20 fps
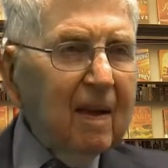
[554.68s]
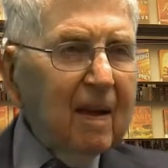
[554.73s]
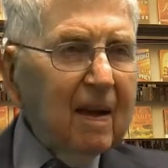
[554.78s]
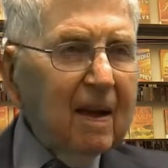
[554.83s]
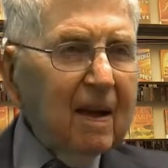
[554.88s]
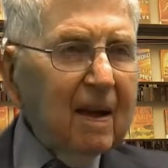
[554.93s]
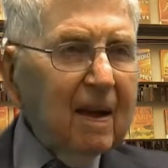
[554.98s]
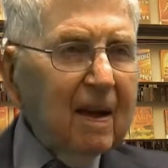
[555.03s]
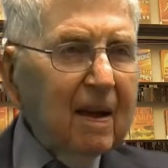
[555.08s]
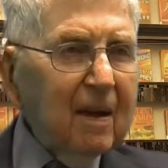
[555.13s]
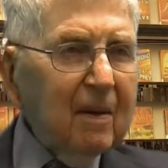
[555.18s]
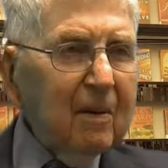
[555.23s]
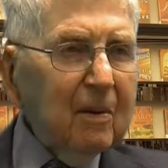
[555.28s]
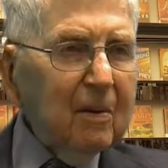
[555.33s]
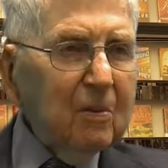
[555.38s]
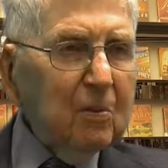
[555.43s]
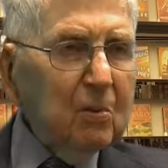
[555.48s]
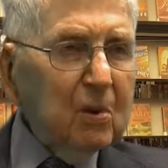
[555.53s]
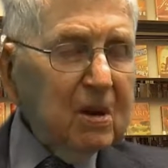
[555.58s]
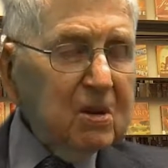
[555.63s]

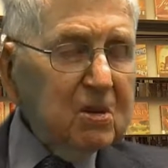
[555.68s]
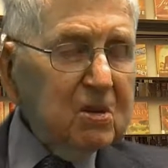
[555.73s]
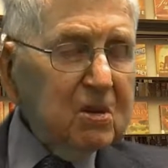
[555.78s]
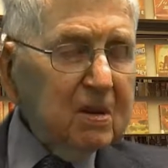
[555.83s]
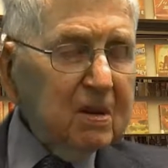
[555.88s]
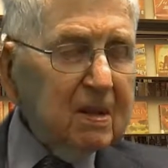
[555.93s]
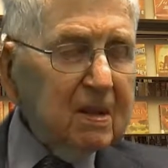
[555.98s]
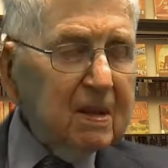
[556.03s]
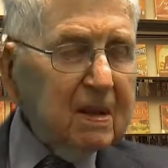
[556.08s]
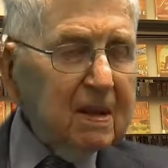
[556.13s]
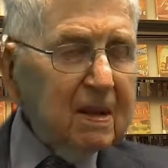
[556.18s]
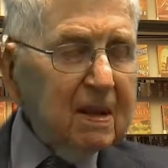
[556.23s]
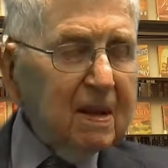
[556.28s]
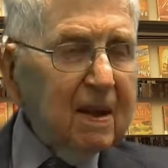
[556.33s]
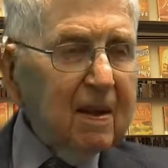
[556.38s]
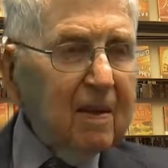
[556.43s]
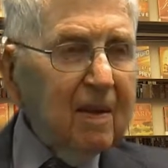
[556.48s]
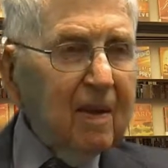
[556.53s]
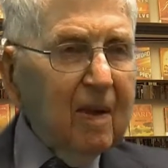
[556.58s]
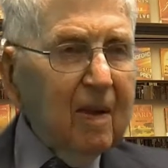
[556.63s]
originally,
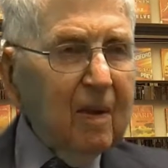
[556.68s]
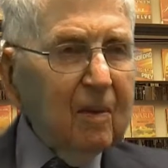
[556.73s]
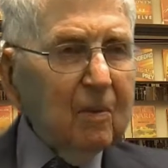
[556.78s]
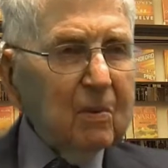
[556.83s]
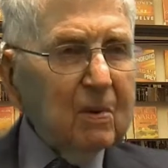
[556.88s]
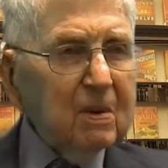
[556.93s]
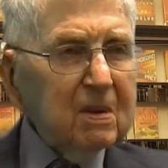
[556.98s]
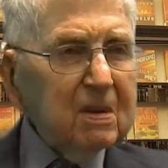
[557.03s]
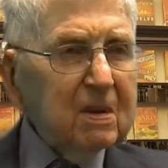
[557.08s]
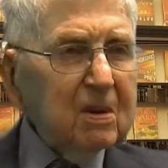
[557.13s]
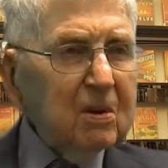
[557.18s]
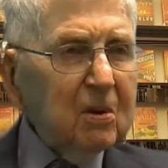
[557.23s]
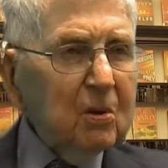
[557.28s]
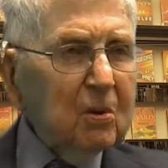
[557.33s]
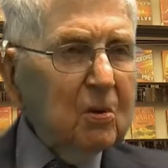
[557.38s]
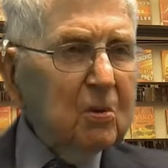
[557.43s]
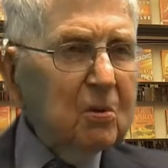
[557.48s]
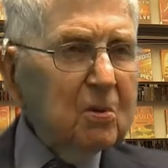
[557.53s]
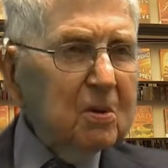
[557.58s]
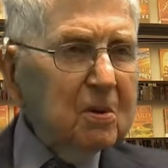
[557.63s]
was an
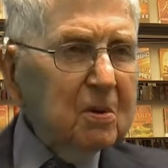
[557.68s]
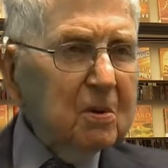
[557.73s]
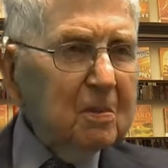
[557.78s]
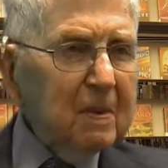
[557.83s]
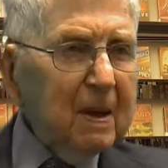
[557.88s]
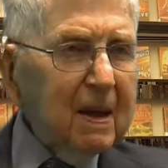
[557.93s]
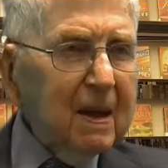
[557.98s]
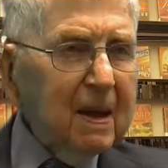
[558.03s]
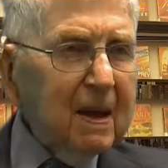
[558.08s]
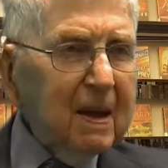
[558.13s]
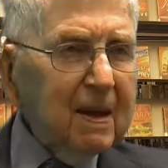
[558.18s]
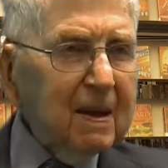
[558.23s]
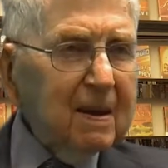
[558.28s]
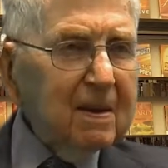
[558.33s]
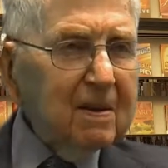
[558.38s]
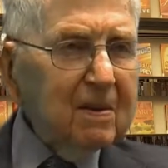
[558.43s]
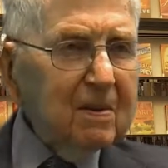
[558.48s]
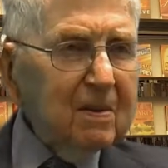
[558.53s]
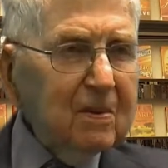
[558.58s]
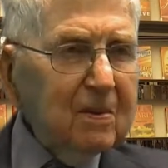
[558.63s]
older man
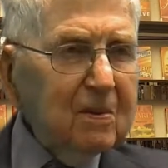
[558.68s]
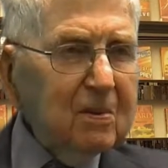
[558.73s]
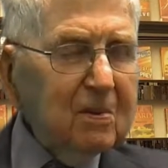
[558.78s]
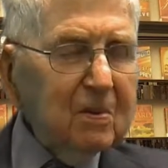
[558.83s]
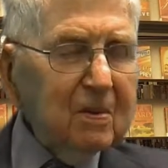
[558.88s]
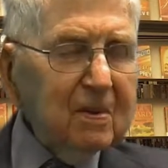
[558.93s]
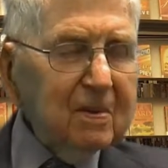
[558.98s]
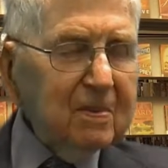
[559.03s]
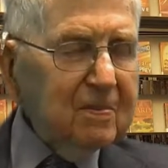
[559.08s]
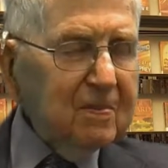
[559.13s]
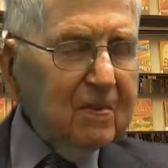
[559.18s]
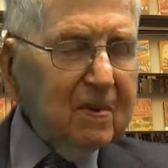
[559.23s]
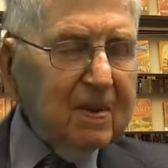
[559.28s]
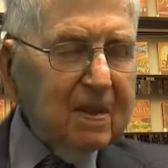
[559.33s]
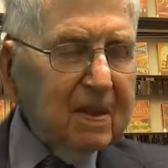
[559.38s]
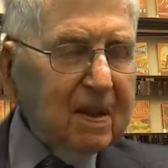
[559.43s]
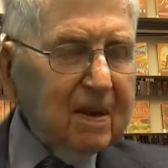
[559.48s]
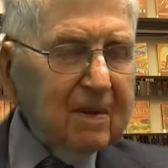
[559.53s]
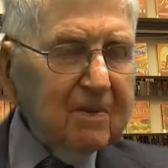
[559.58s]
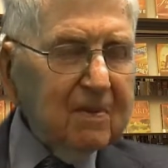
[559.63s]
who we
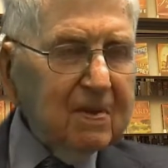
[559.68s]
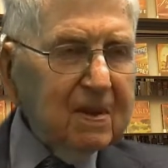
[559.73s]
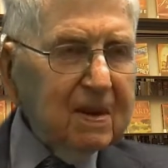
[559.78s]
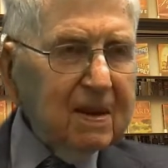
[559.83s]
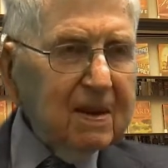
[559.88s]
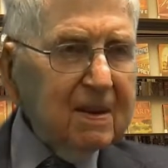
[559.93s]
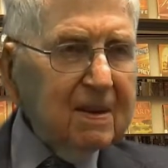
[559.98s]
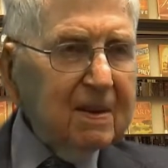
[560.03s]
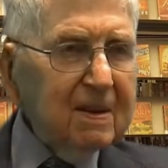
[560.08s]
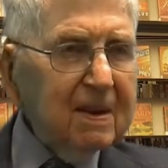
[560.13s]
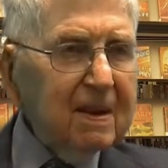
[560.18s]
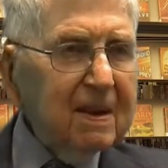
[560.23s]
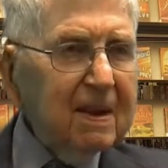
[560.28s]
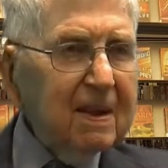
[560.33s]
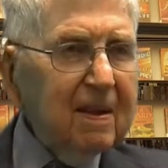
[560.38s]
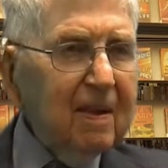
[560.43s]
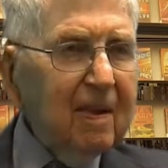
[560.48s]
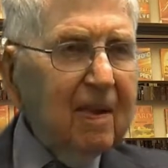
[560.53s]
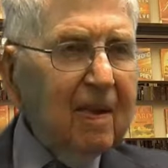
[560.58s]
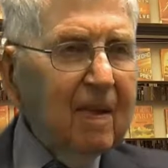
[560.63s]
loved dearly,
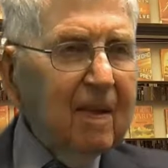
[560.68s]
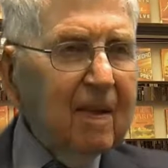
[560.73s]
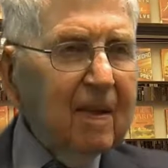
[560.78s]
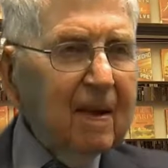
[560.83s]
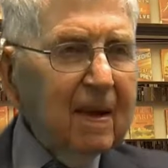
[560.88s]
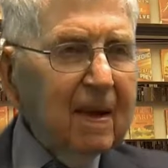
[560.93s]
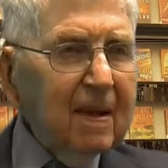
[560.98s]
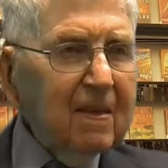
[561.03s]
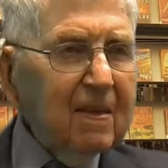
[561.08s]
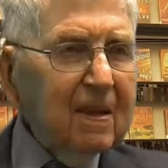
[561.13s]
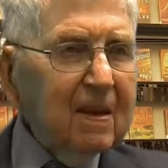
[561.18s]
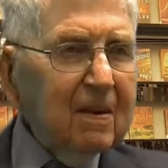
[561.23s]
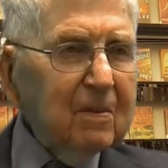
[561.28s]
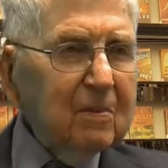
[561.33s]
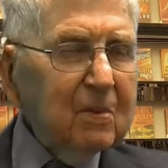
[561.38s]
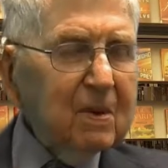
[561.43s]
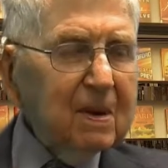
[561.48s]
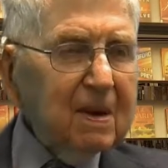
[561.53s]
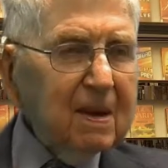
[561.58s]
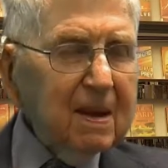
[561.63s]
and then
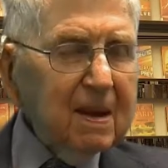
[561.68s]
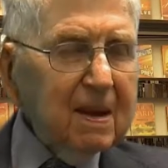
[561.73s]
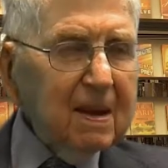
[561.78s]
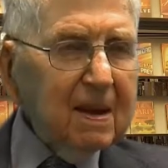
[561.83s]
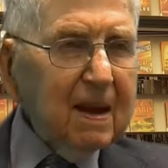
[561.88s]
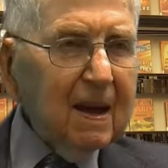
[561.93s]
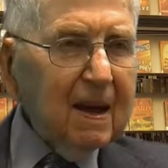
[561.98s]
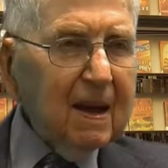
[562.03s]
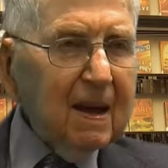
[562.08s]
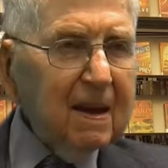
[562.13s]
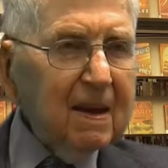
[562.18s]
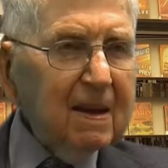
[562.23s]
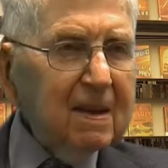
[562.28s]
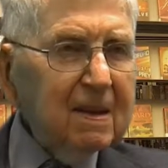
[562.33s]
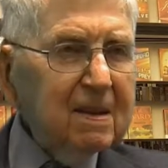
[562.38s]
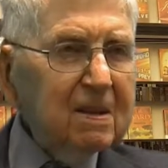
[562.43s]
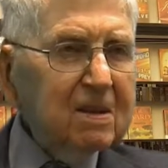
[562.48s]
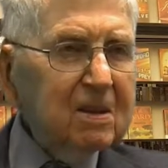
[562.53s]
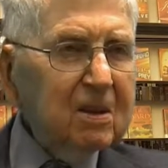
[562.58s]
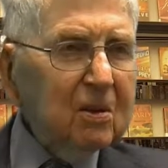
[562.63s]
when he died,
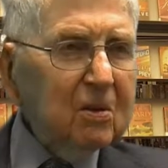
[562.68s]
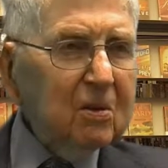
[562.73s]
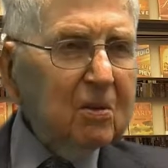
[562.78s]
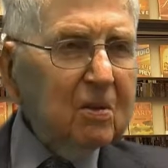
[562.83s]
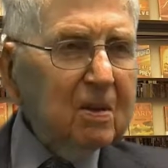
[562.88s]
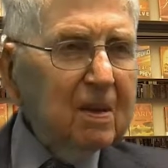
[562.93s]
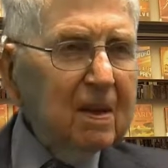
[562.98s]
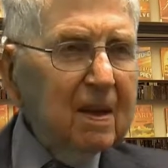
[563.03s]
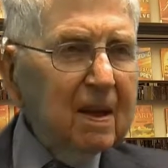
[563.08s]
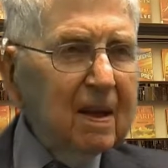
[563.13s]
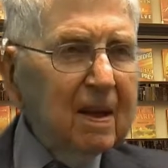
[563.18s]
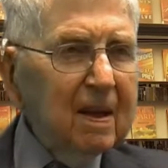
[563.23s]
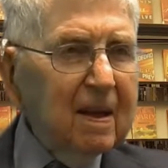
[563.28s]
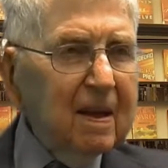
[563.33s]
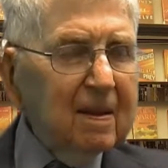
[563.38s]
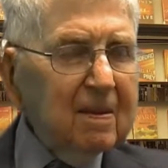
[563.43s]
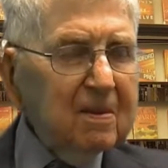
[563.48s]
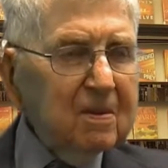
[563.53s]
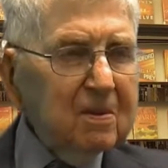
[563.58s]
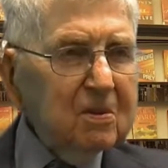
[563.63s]
he sold
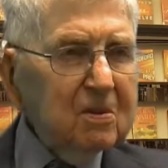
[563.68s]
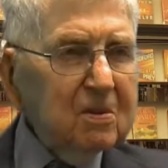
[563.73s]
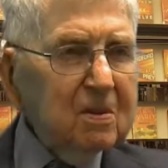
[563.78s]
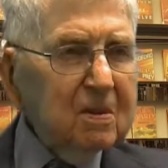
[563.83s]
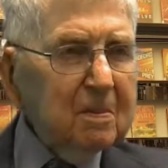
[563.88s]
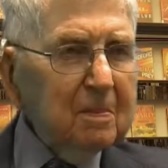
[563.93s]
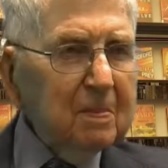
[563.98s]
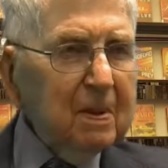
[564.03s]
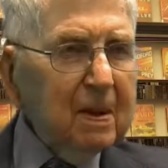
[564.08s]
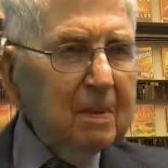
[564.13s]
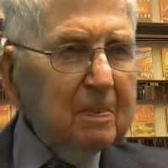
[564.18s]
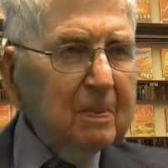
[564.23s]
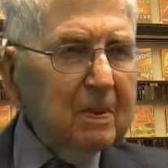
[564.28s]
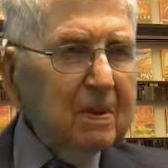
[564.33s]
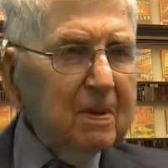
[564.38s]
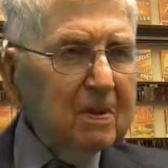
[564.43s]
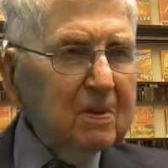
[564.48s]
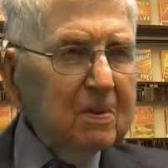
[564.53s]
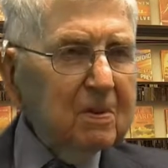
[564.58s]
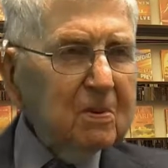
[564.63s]
to some
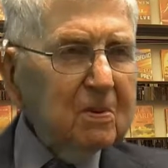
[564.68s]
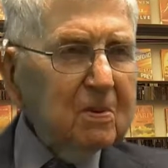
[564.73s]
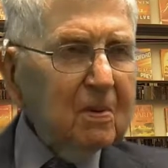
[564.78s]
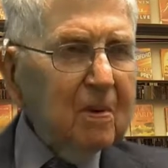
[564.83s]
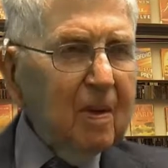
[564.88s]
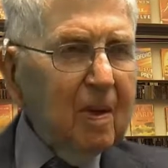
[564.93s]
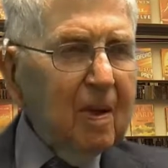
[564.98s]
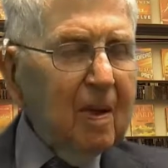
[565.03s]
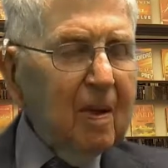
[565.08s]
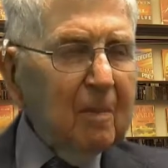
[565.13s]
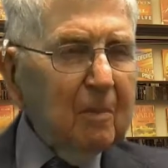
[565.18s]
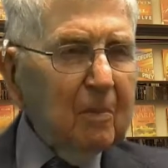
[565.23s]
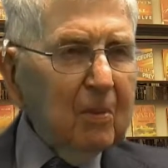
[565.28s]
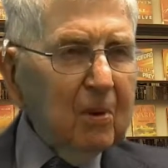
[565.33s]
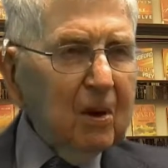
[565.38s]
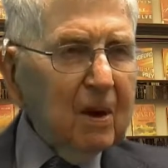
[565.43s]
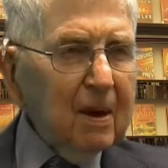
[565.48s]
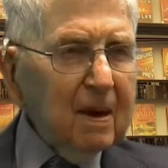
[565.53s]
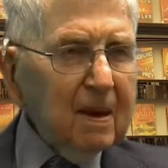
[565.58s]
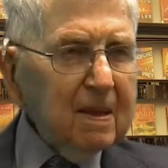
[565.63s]
people who
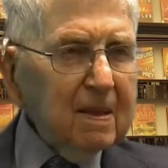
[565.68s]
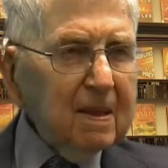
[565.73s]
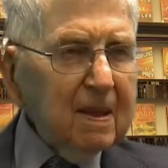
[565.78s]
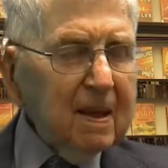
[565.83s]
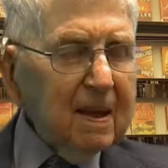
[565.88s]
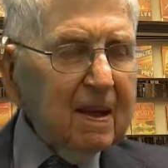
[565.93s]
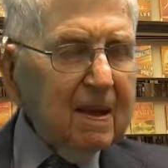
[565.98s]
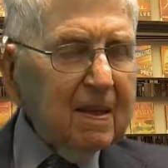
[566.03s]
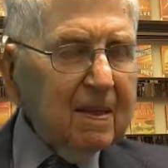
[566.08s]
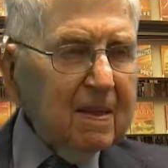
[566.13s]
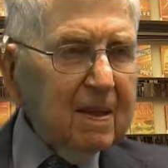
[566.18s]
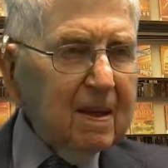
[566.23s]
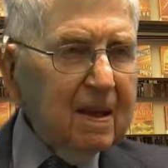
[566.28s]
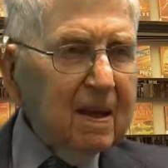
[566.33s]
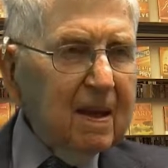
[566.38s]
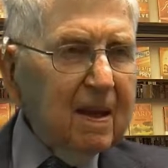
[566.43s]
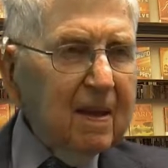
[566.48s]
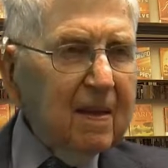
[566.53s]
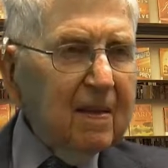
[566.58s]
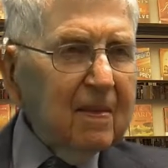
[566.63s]
bought it, and
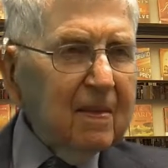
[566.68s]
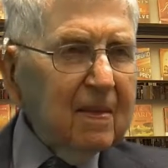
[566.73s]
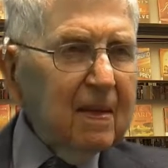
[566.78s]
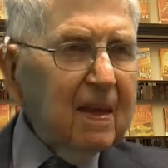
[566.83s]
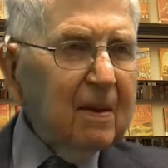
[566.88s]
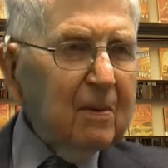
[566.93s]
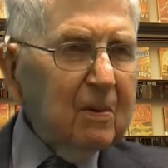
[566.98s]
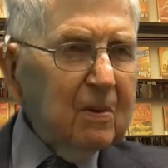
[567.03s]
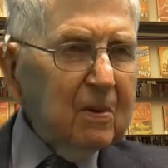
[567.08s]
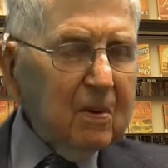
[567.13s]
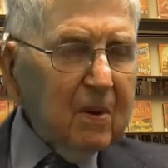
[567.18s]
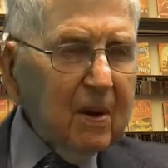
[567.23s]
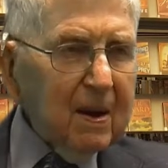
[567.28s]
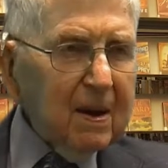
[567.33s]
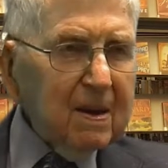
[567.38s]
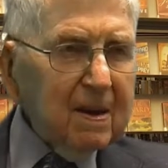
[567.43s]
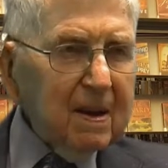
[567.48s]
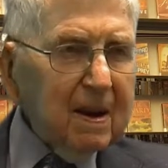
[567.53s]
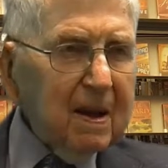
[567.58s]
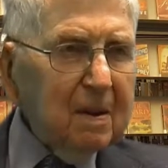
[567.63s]
they were
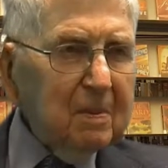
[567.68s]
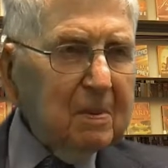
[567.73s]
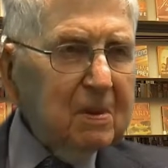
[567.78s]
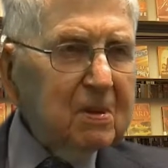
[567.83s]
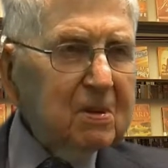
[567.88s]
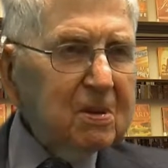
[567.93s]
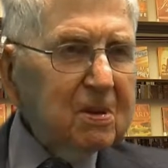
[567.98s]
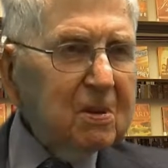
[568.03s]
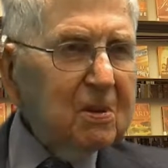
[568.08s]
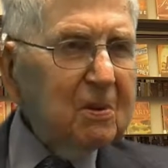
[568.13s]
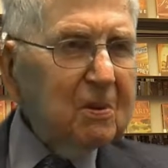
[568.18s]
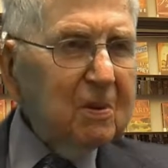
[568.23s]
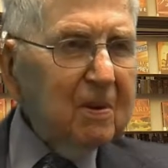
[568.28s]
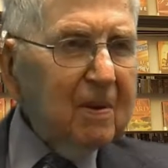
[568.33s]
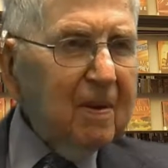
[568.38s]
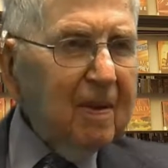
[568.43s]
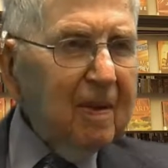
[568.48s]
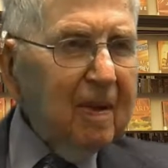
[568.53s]
great neighbors too.